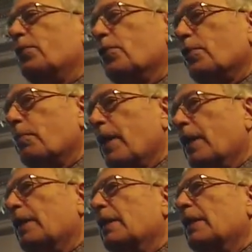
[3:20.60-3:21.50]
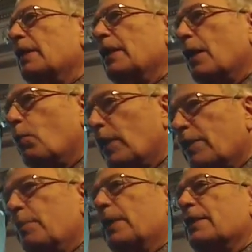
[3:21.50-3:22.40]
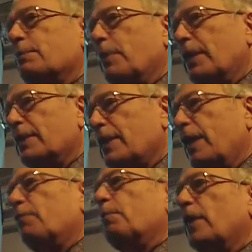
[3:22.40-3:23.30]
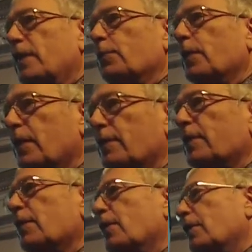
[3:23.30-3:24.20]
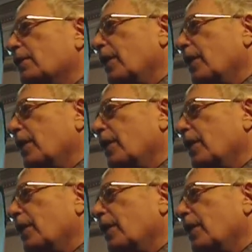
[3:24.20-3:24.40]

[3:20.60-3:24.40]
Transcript: talked about Wellington being a safe place where kids can go to the